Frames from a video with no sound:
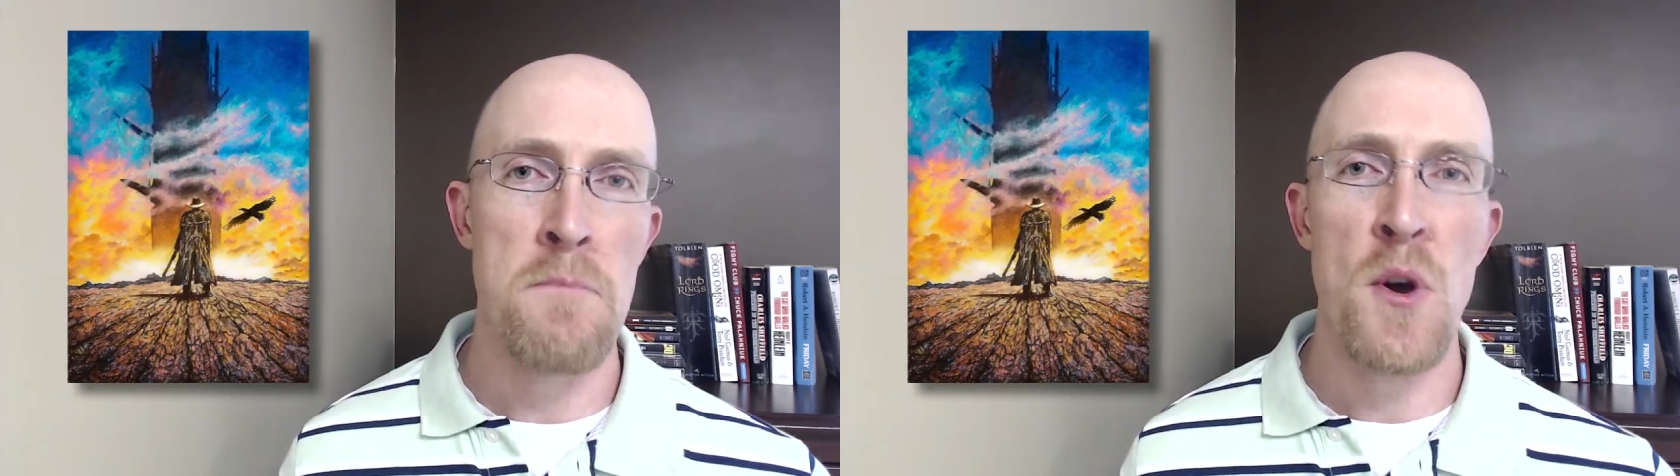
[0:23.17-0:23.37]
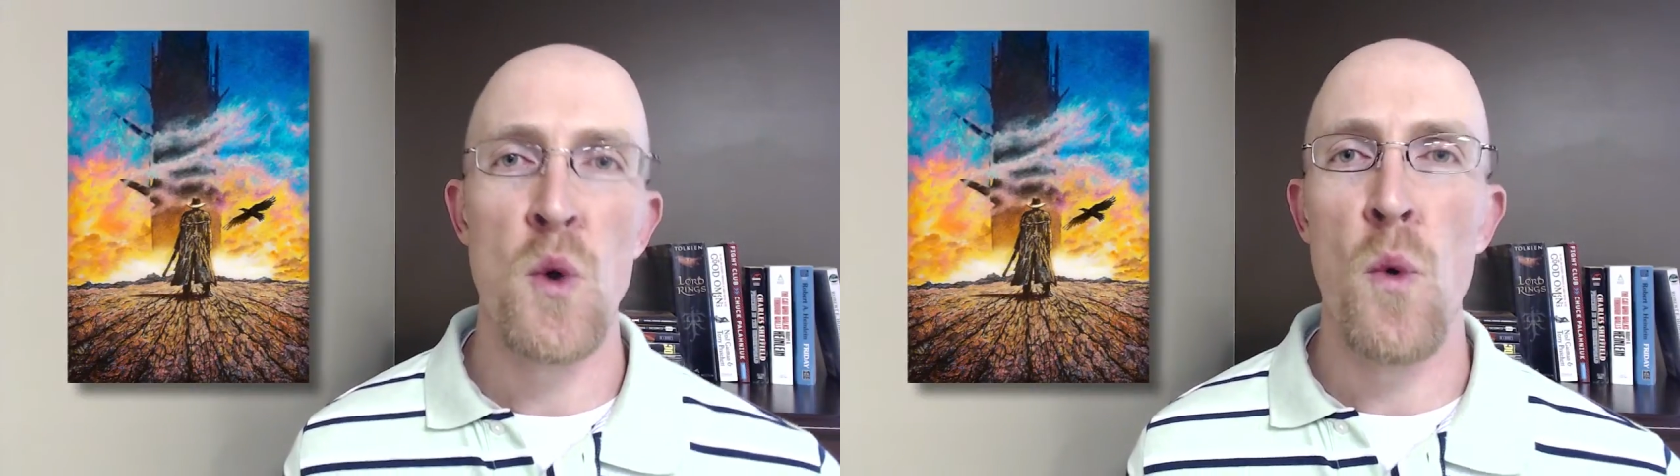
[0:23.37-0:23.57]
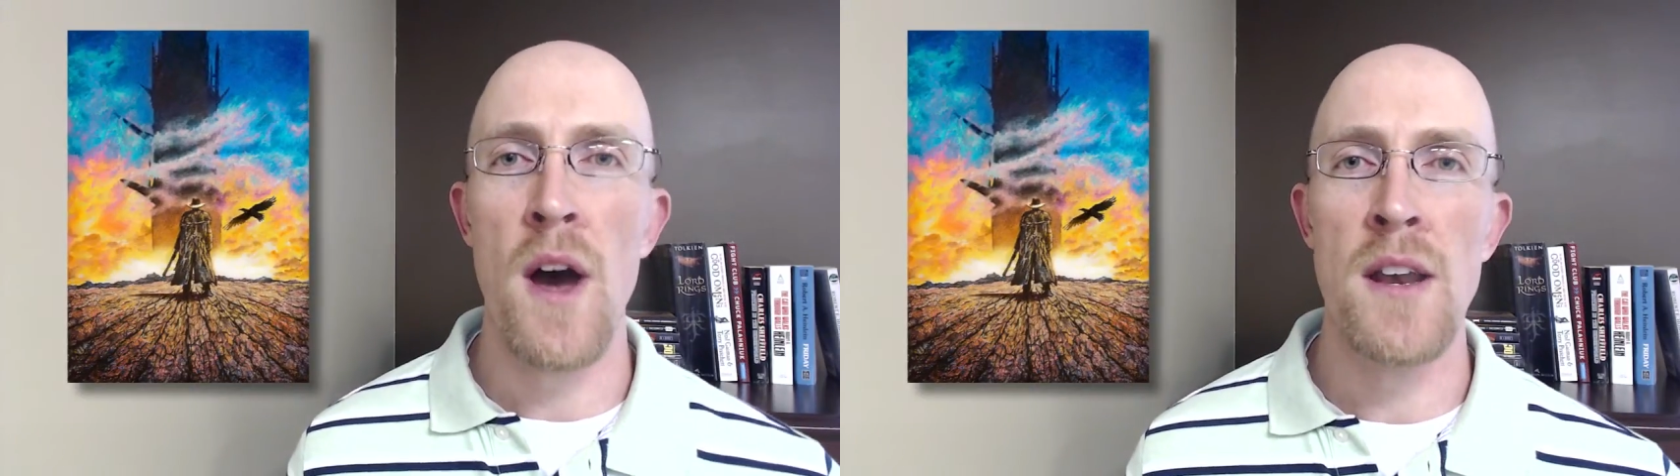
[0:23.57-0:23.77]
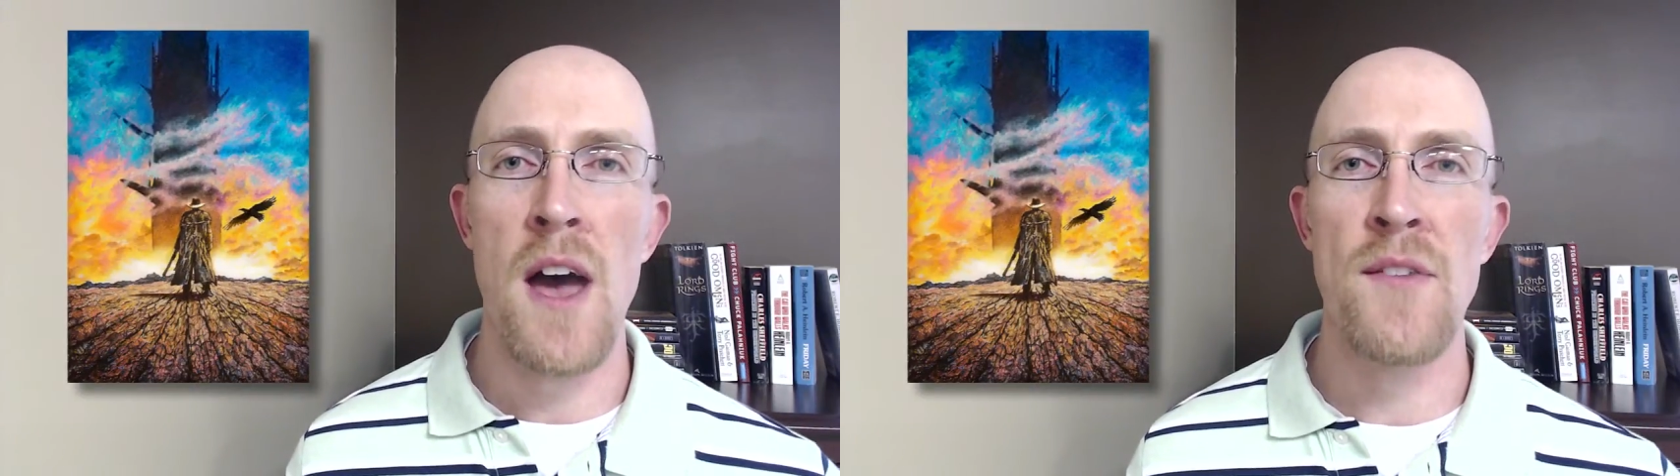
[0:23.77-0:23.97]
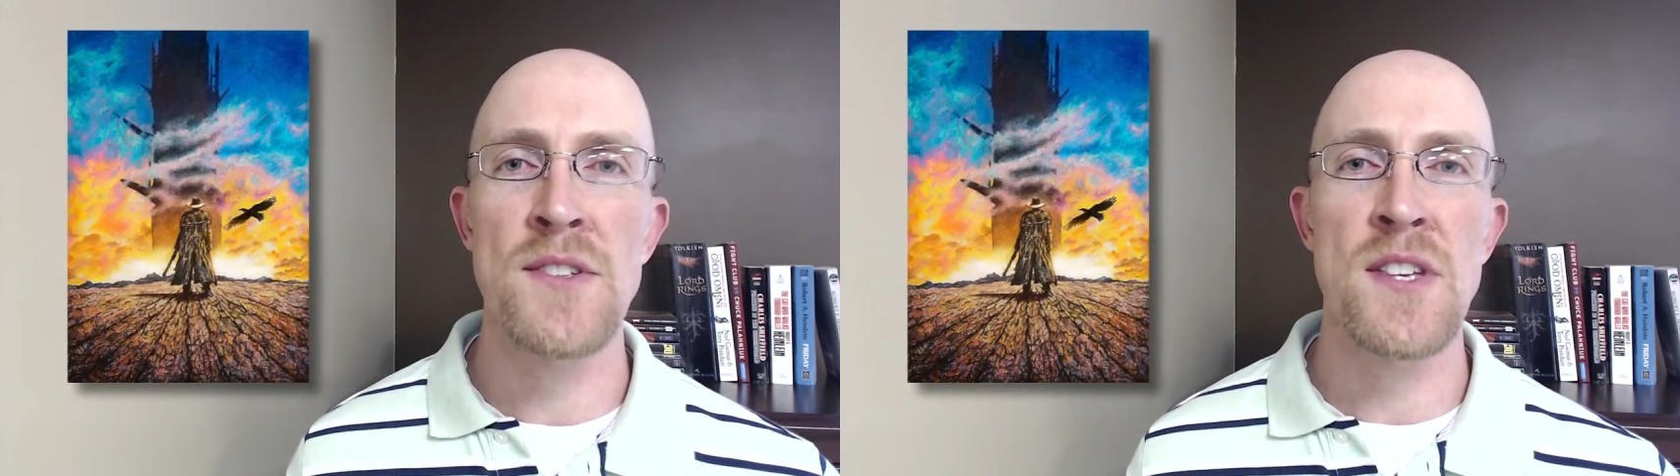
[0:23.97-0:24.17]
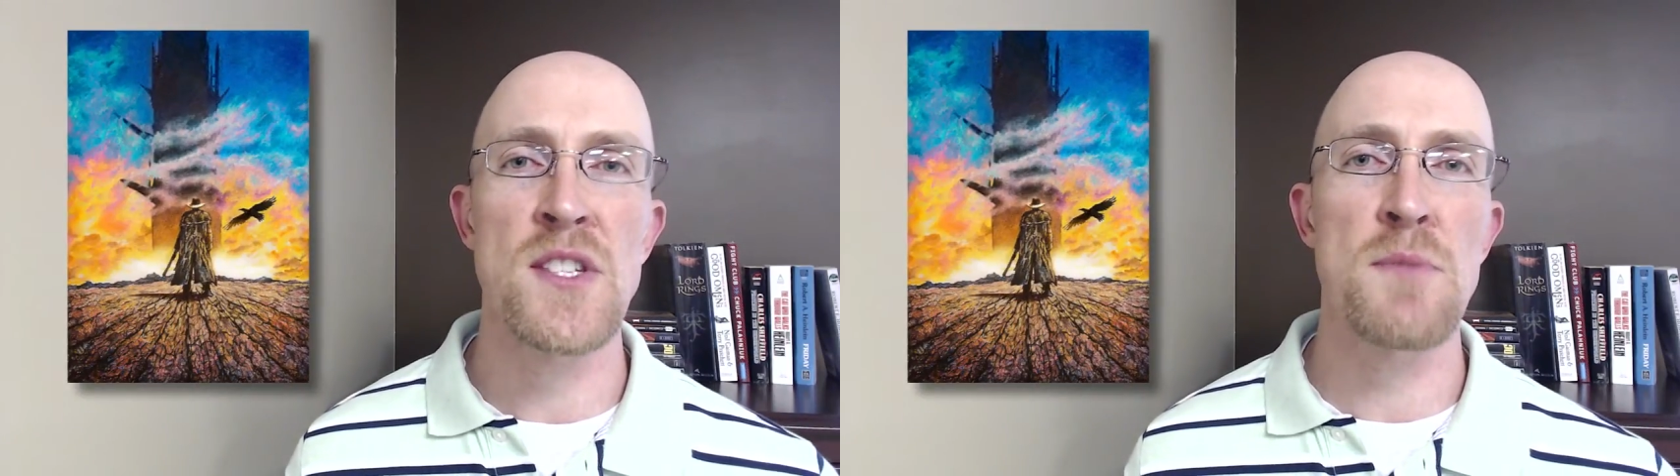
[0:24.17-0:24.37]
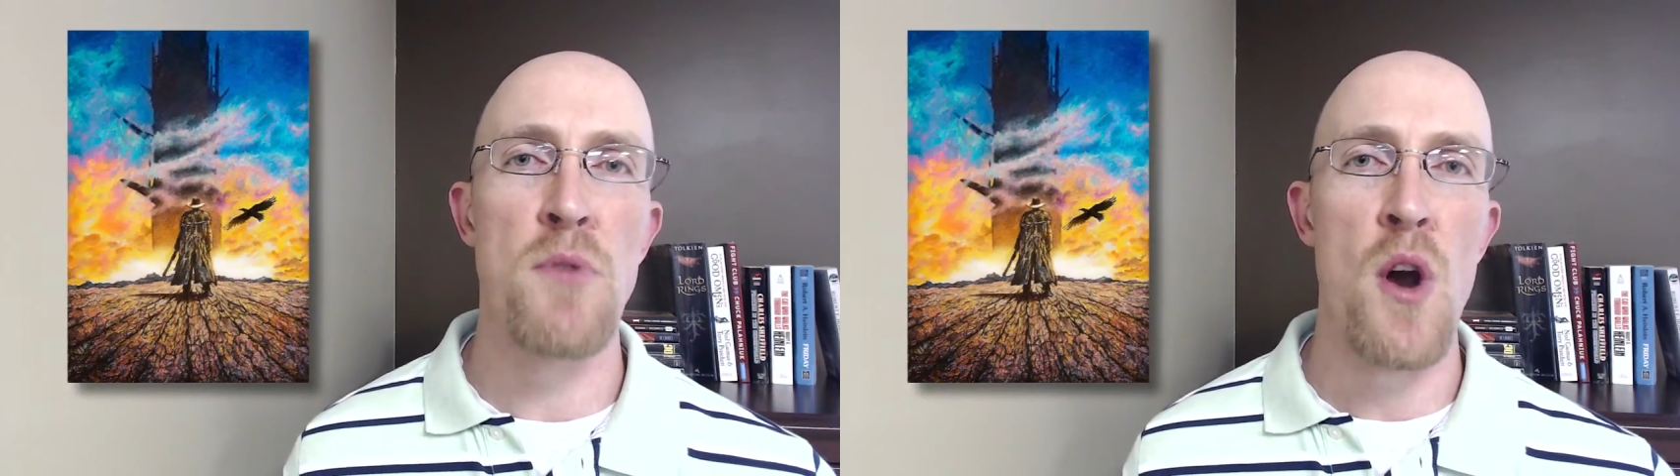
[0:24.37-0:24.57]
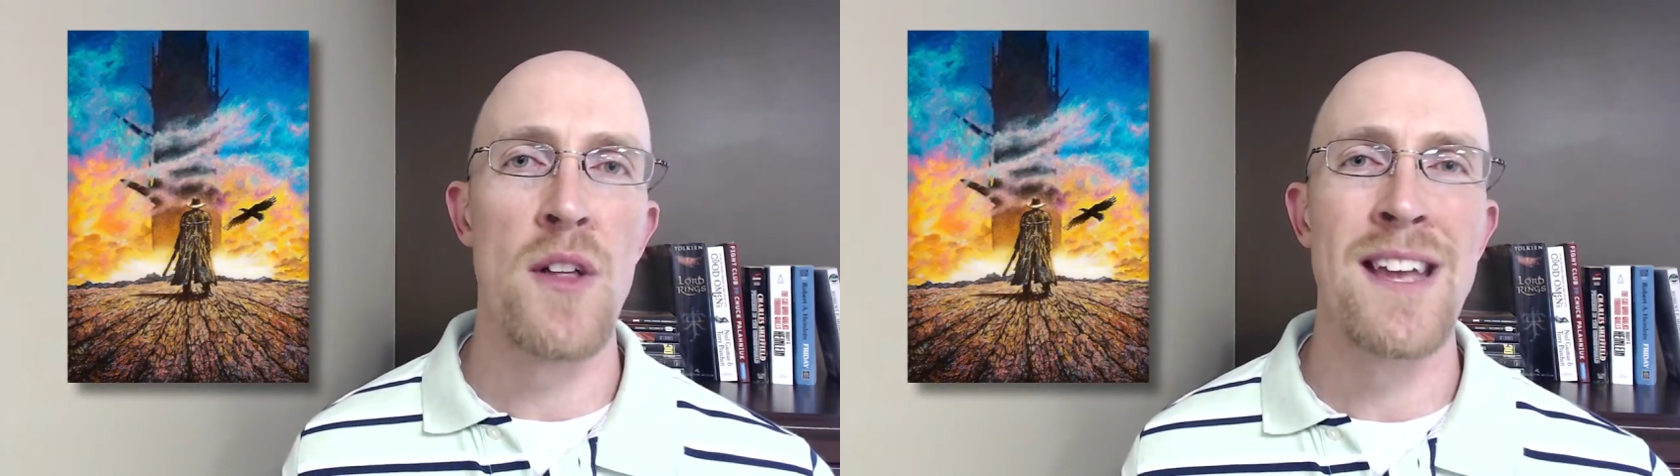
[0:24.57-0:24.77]
book 1 of his
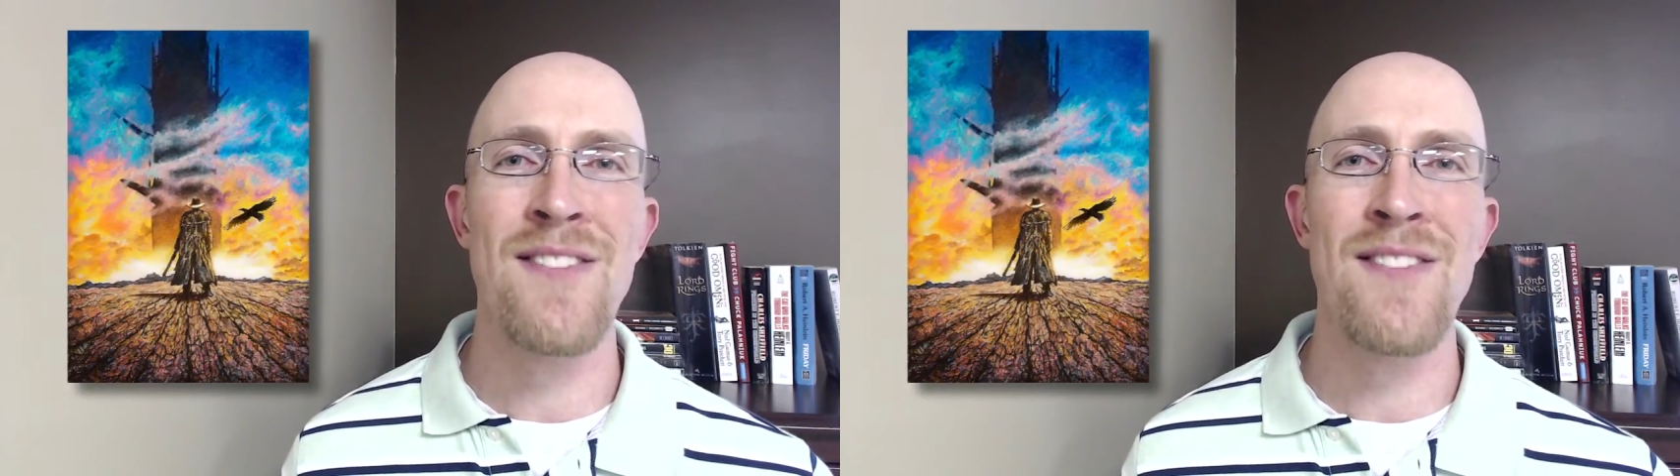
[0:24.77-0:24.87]
sprawling